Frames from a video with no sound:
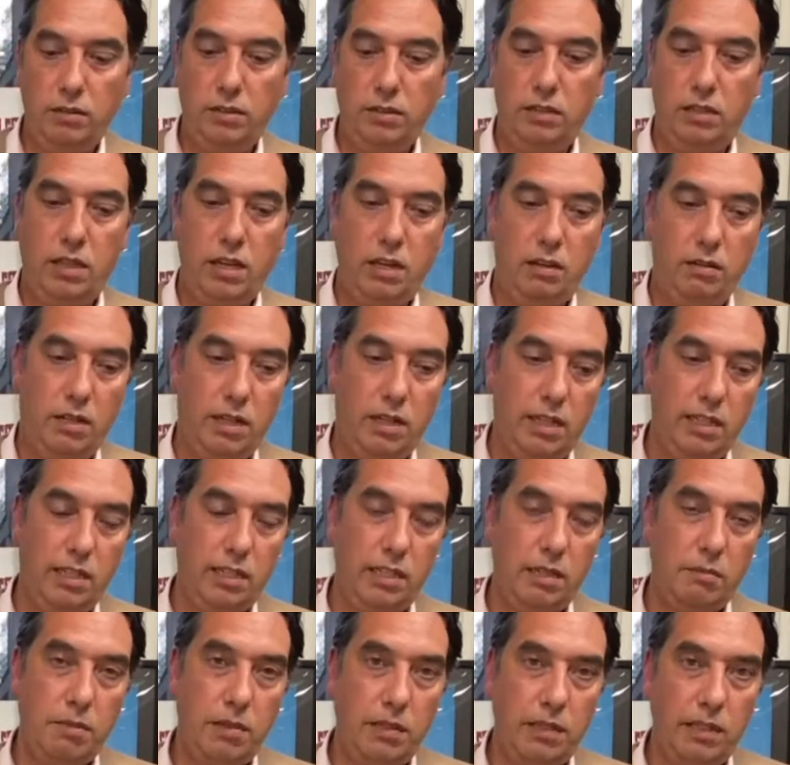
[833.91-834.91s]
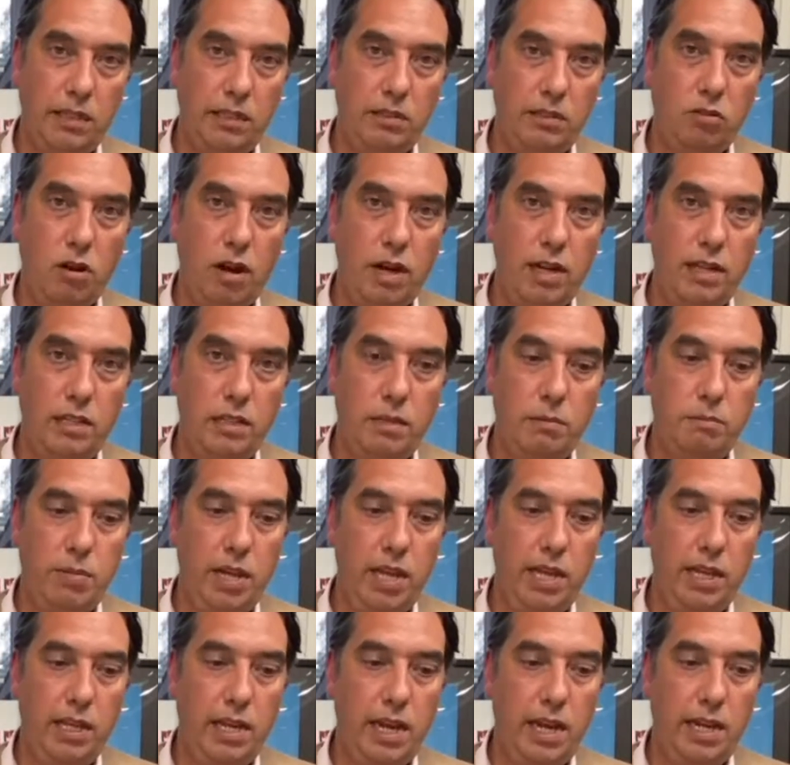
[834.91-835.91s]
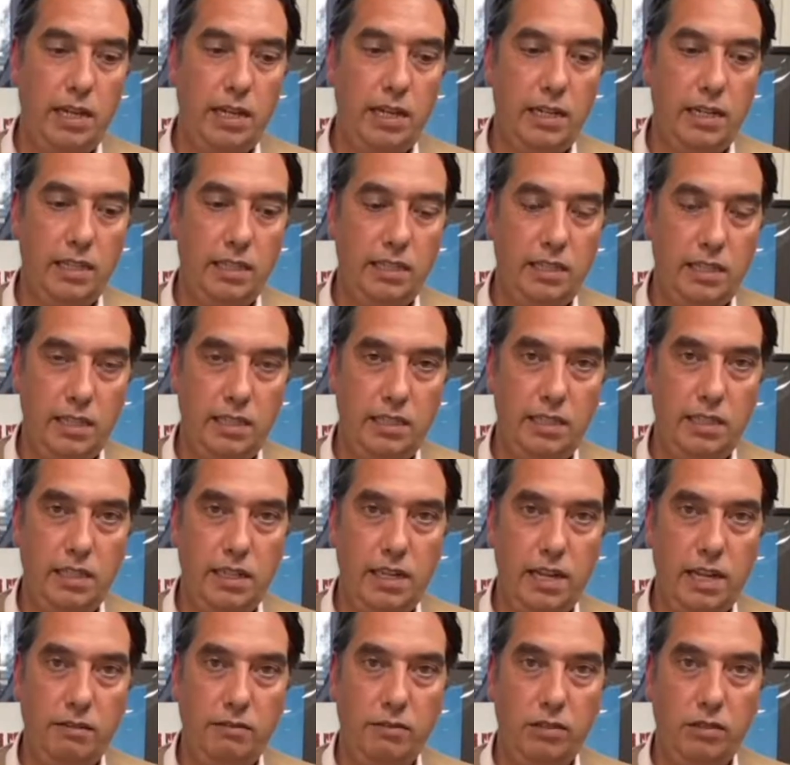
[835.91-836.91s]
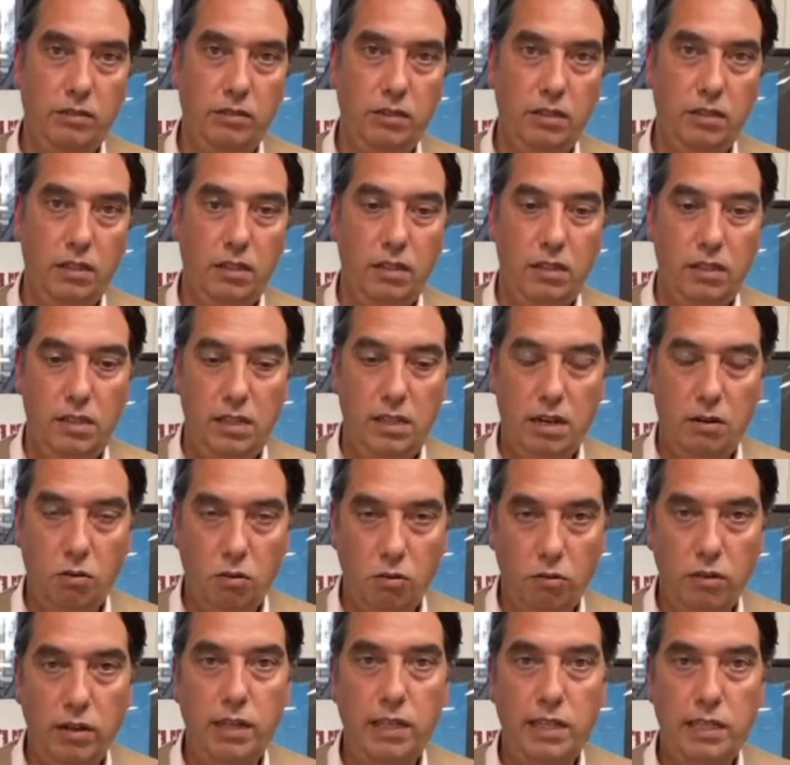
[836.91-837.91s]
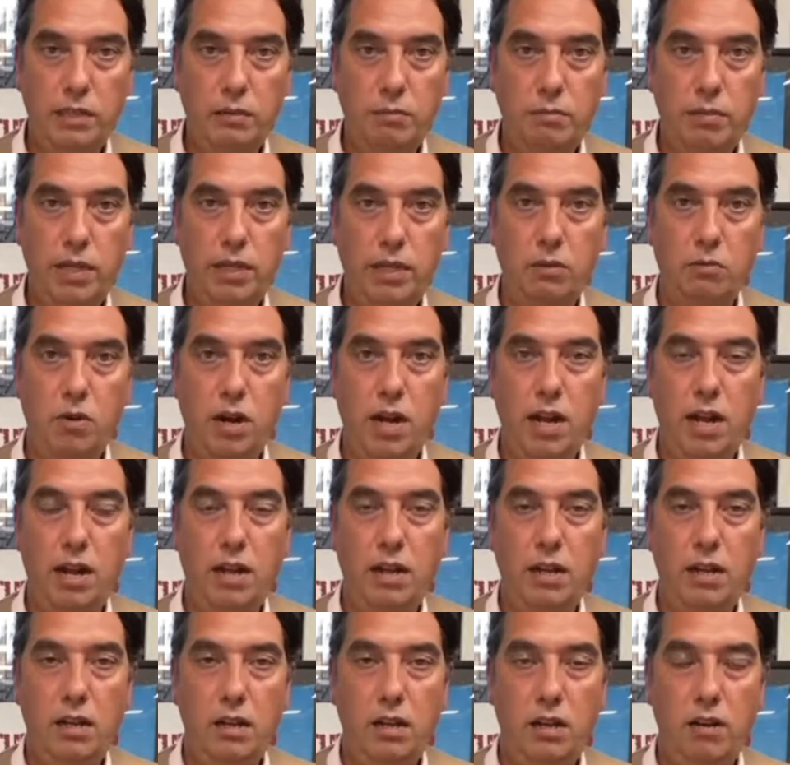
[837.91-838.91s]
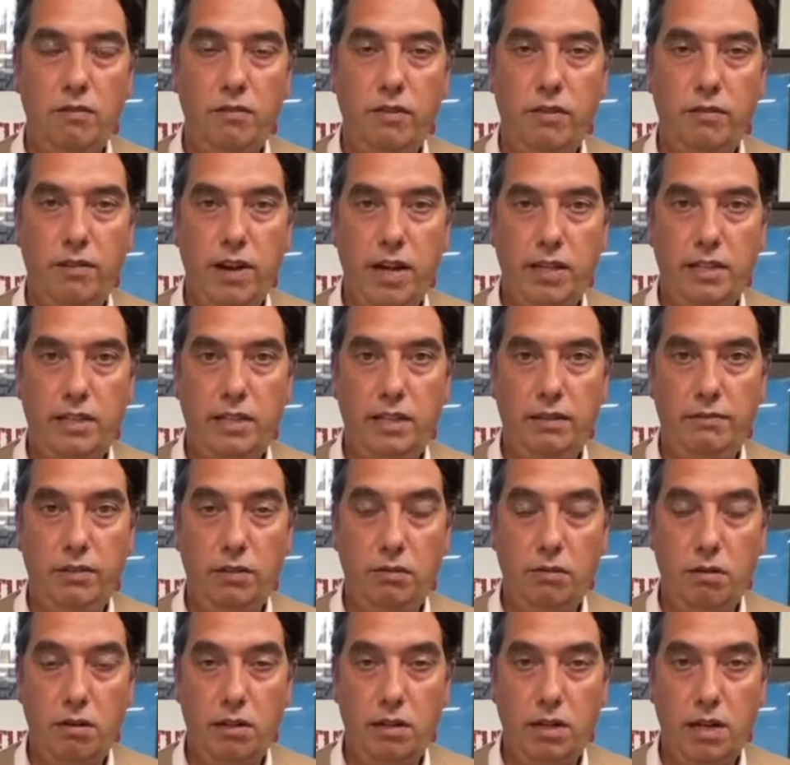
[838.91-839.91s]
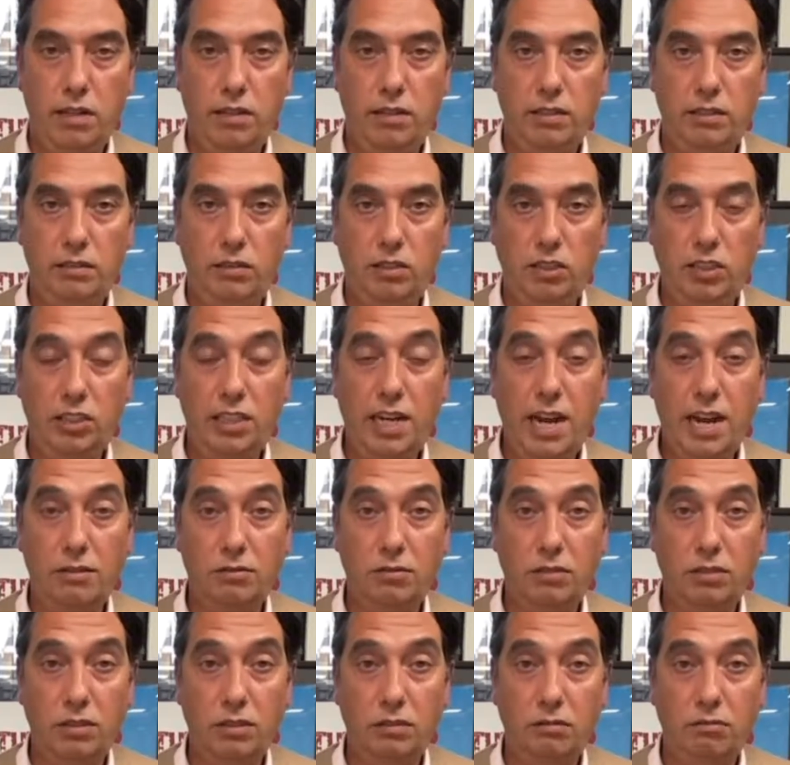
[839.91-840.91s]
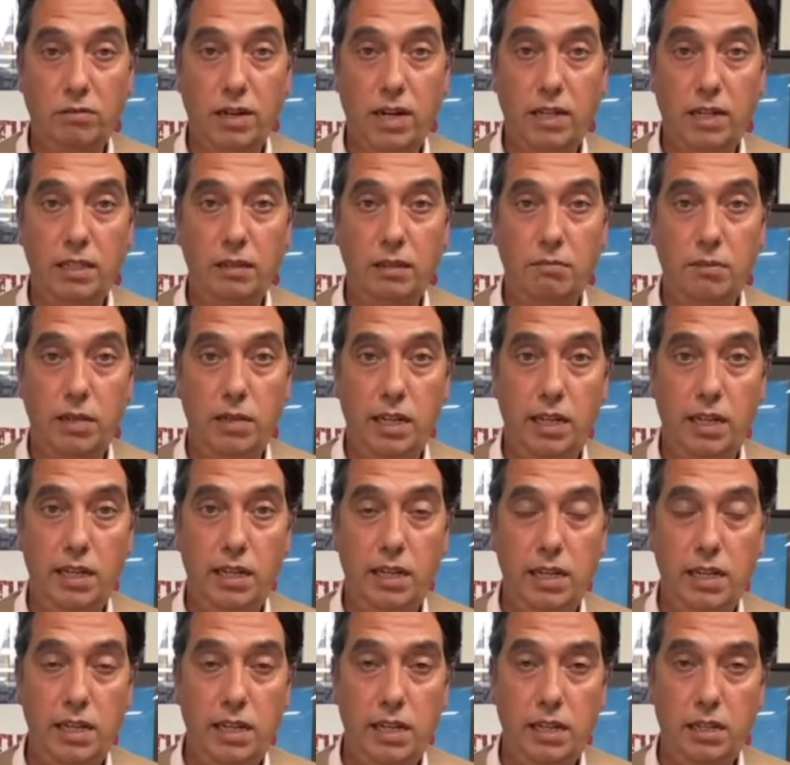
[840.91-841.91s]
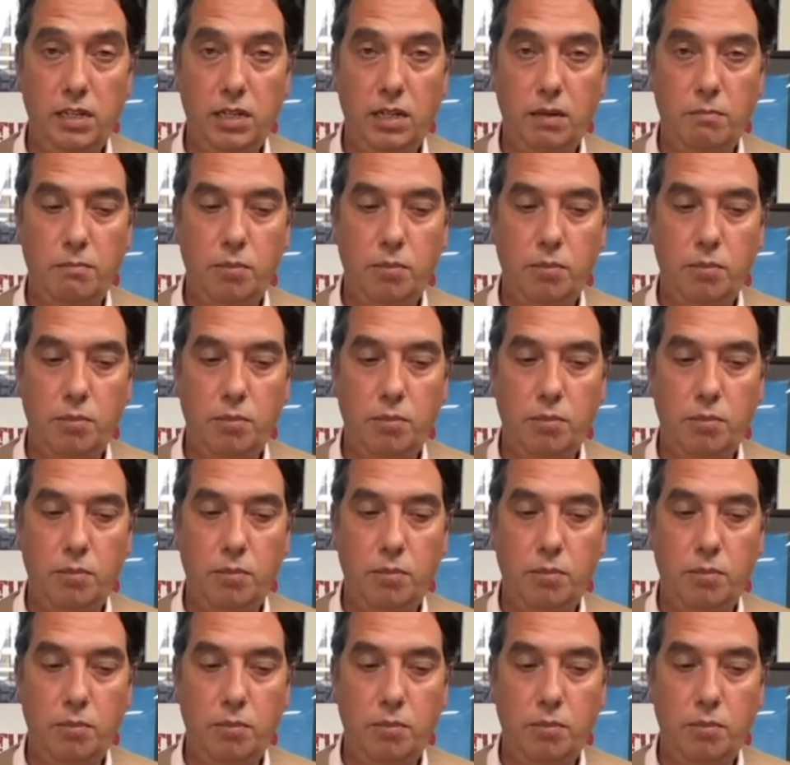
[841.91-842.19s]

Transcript: So similarly, try and speak at a consistent level, or at least be aware of the fact that if you are going to shout randomly, it's going to